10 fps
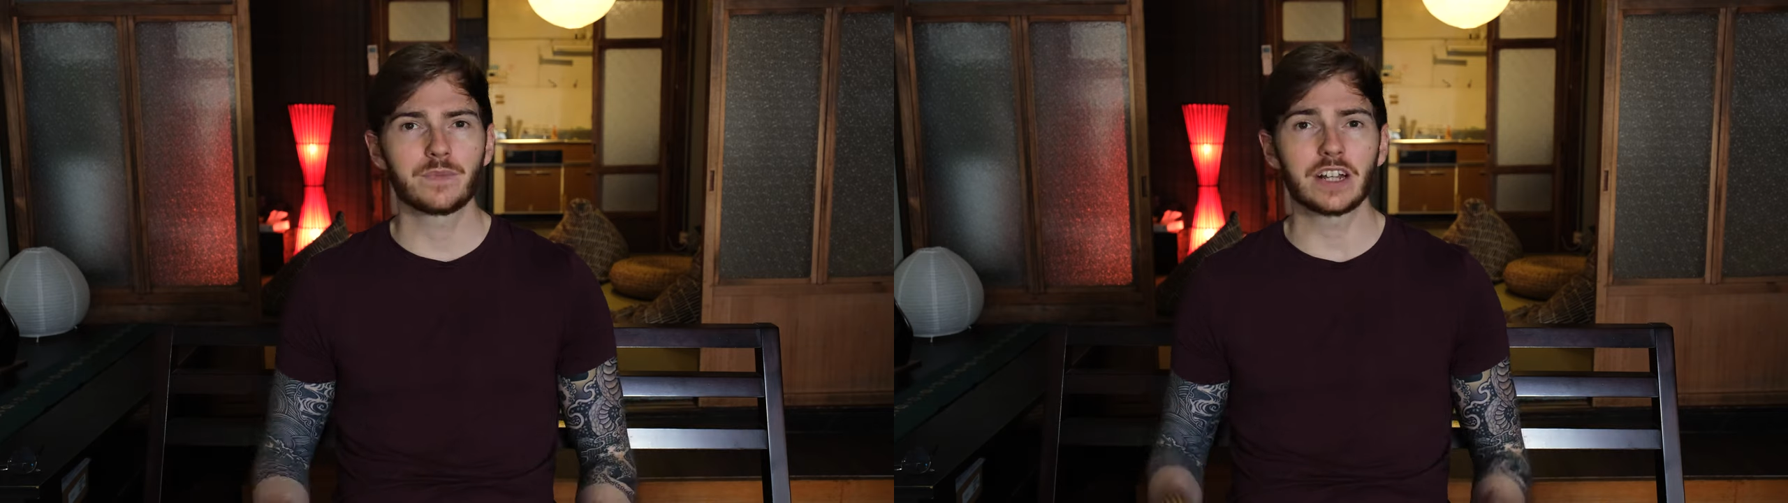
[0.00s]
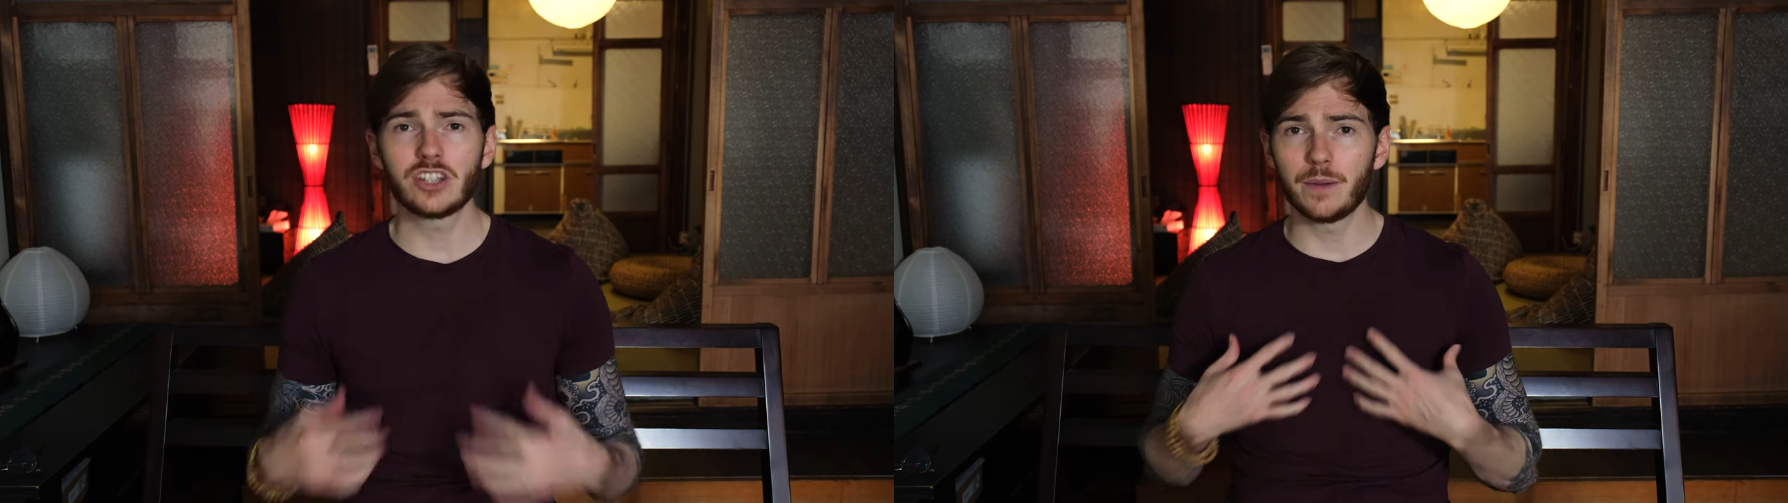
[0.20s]

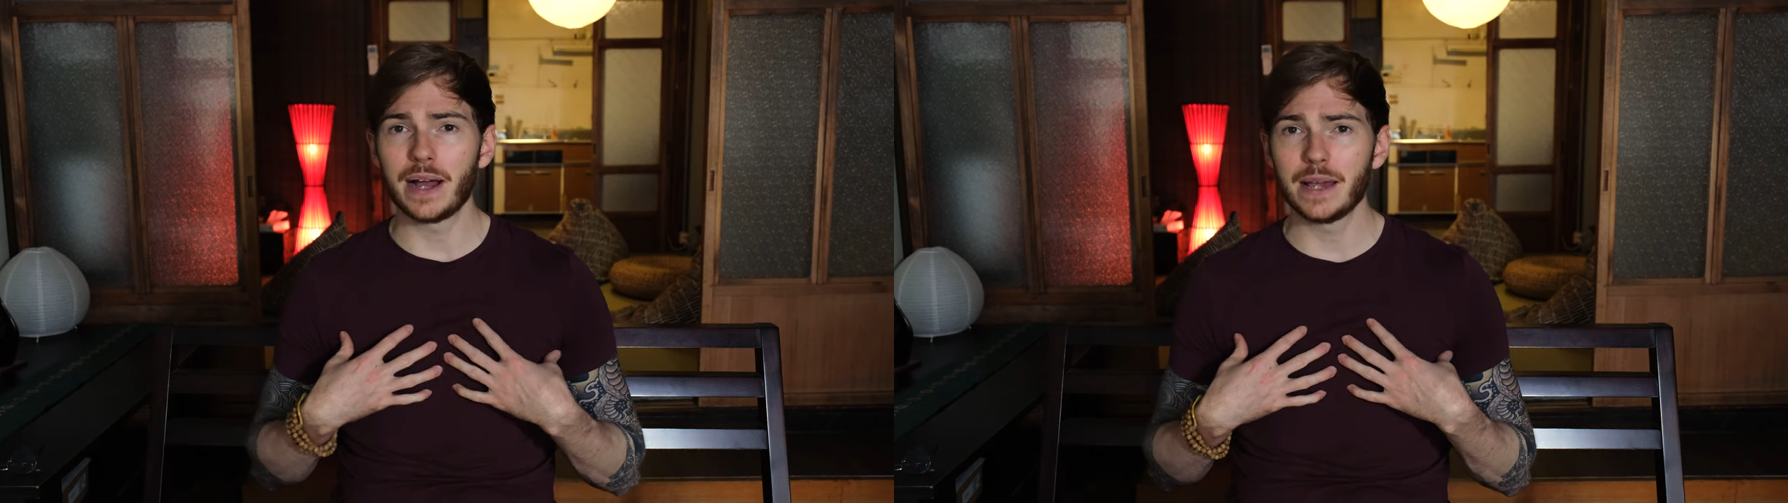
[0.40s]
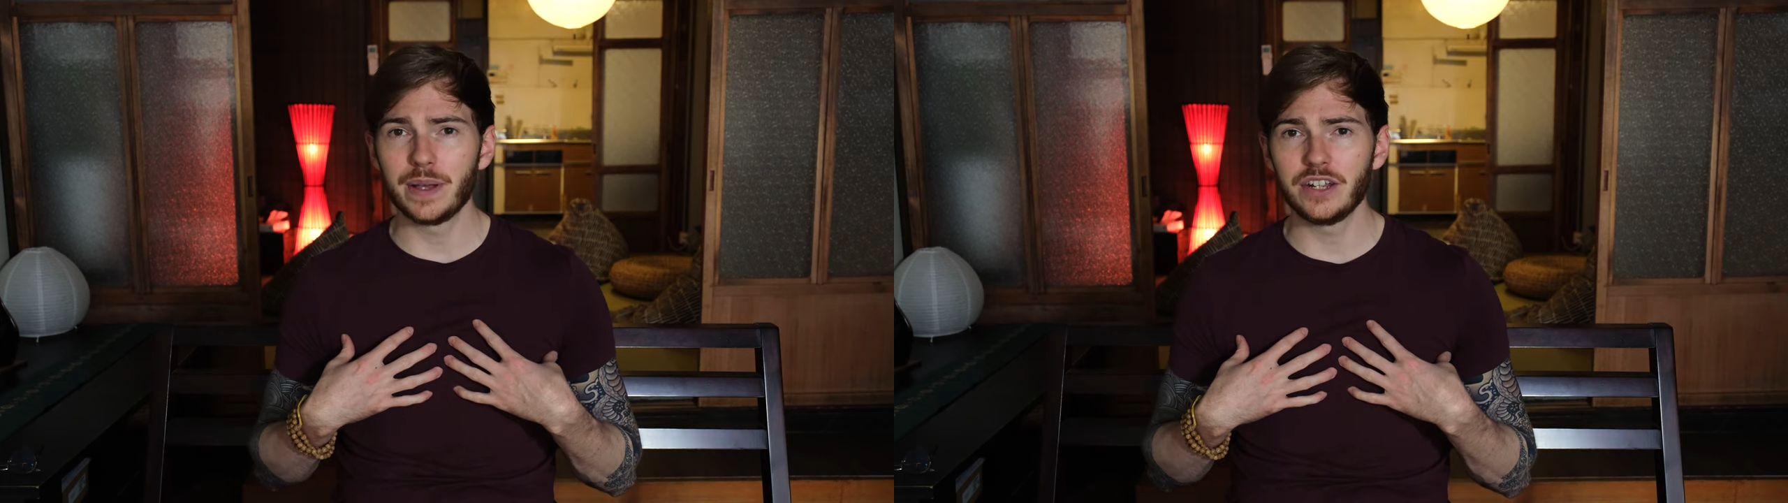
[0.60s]
That's not
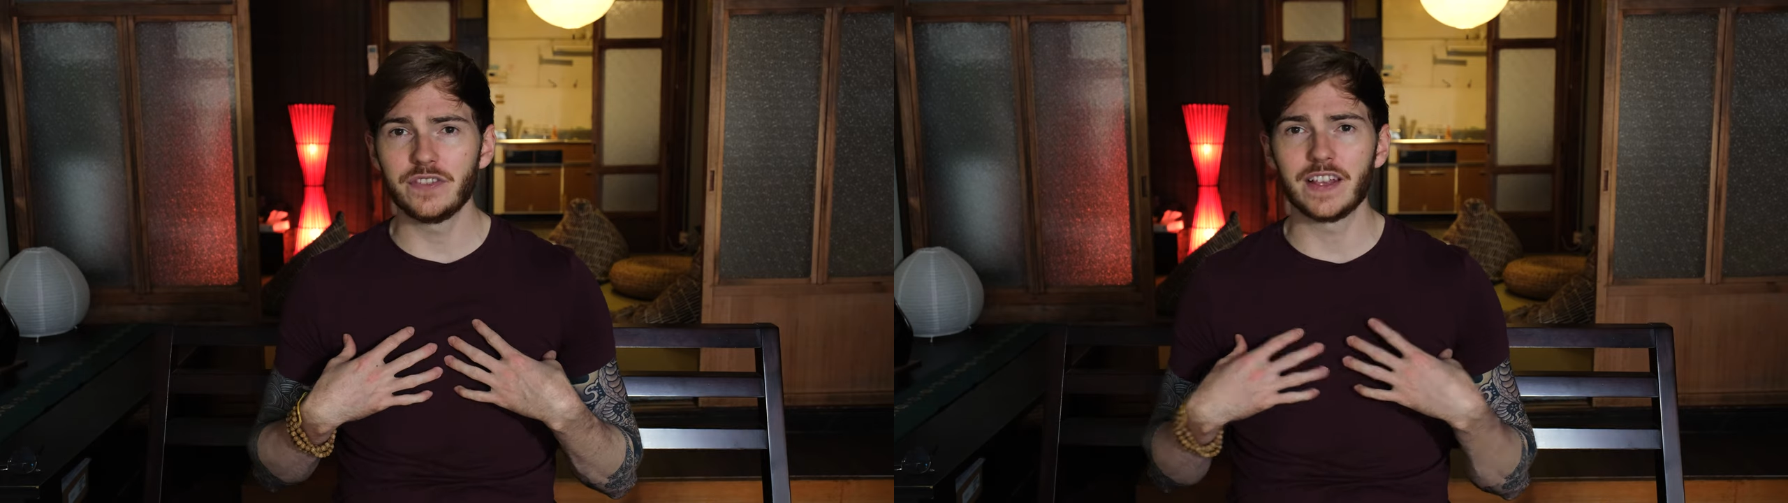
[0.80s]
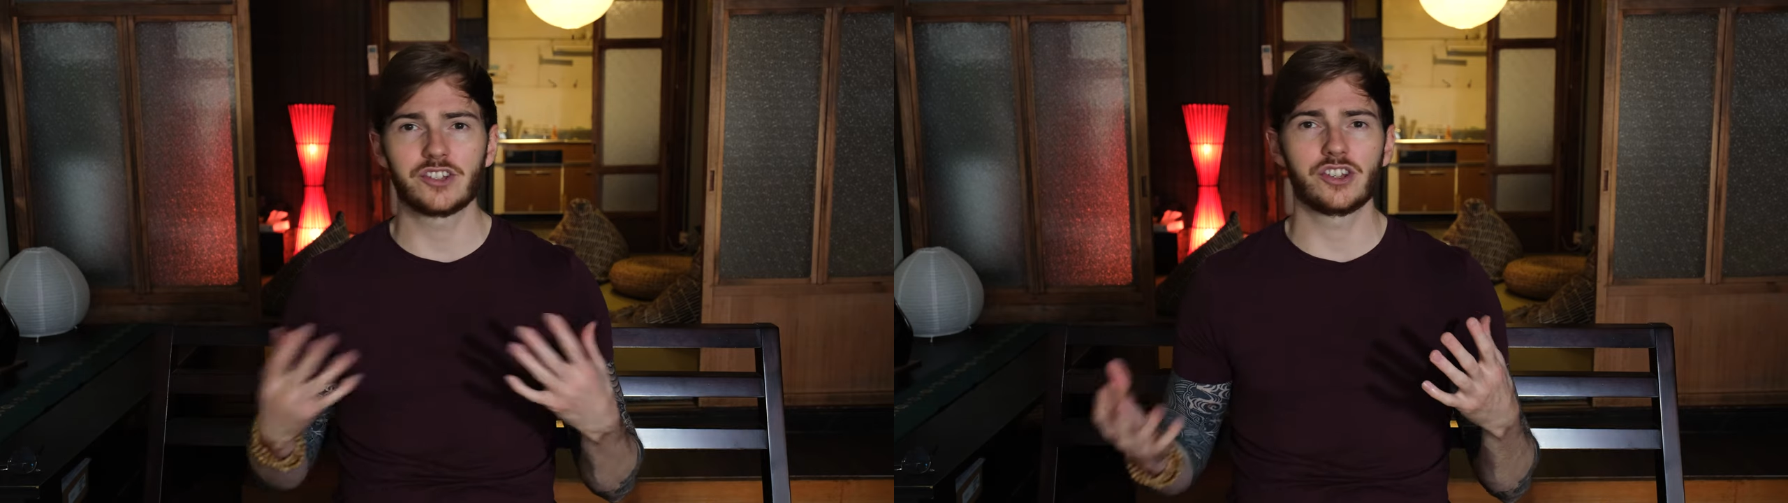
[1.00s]
my
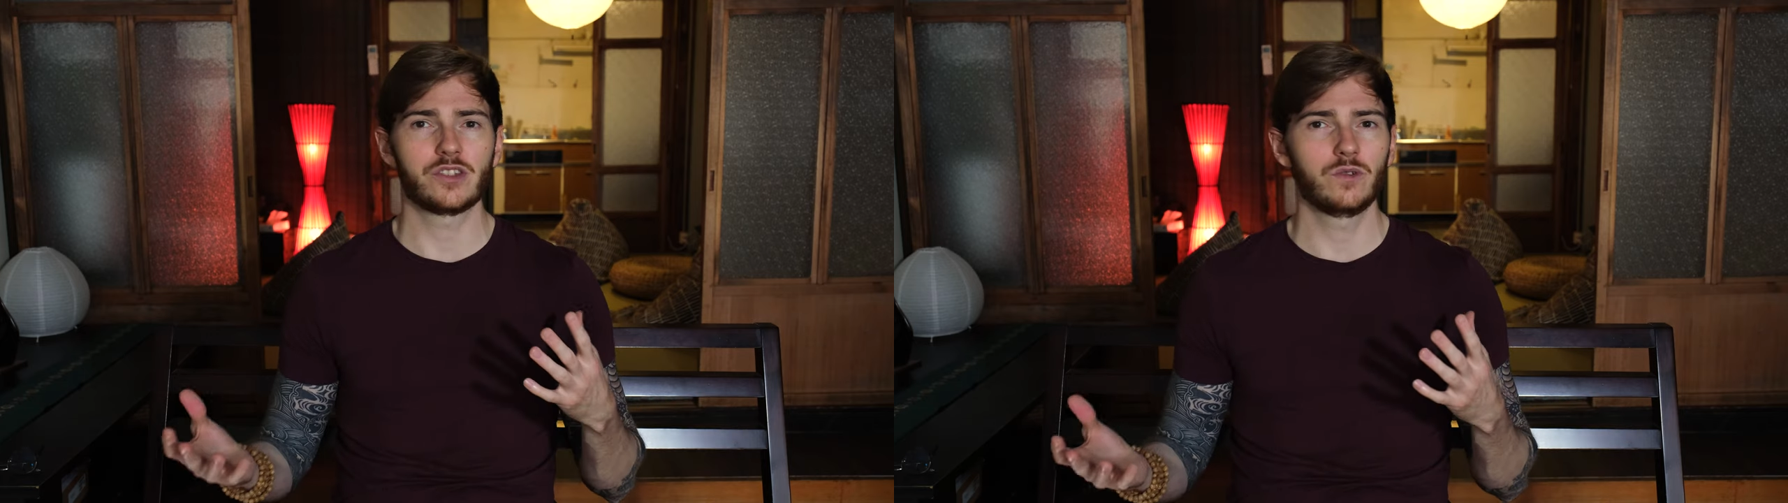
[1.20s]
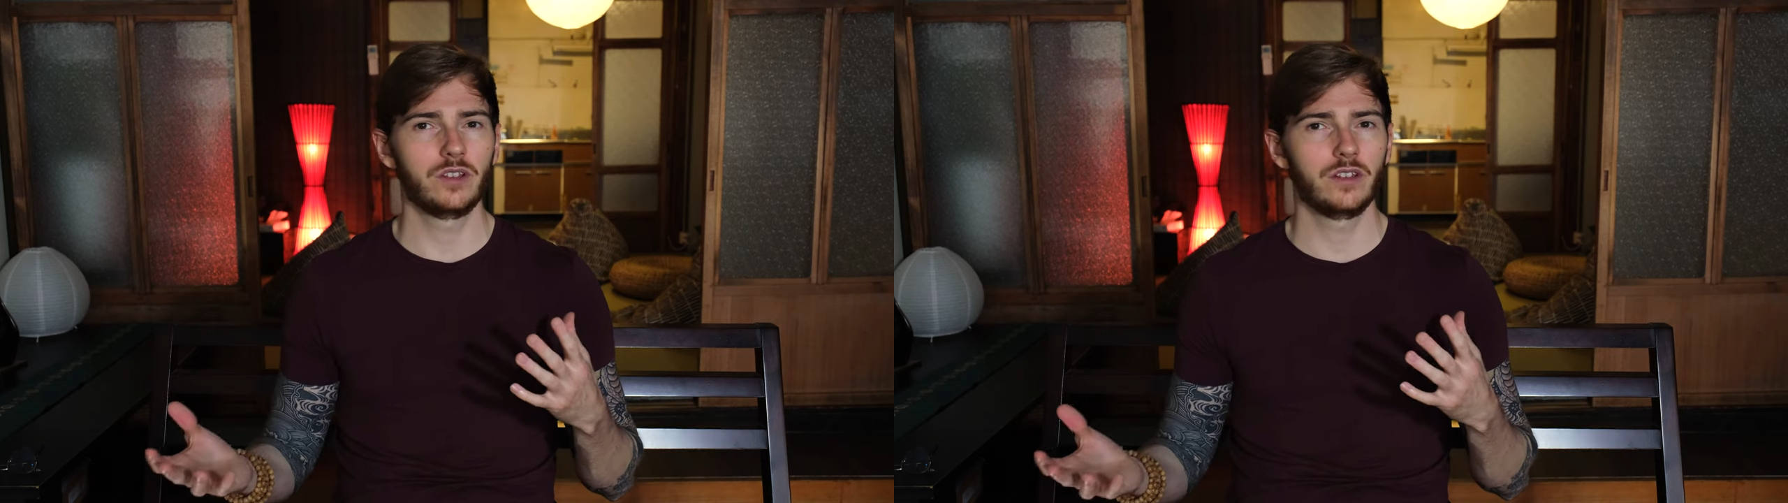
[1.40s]
opinion, that's
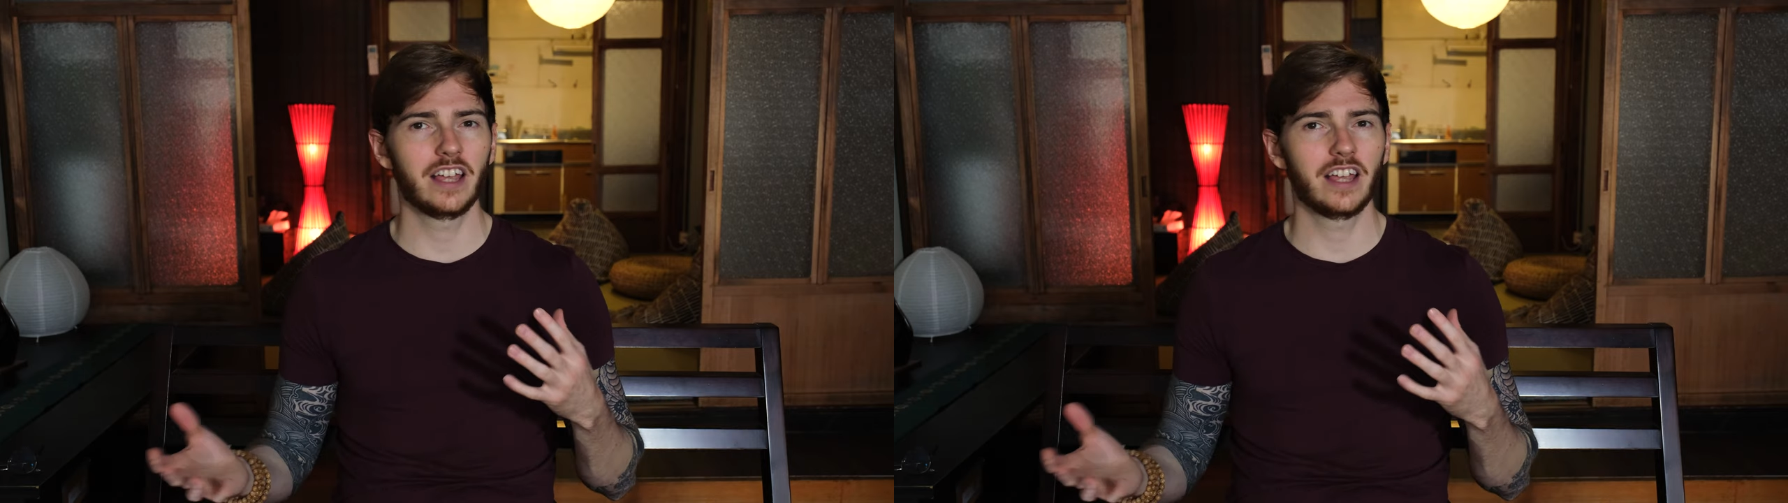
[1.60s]
just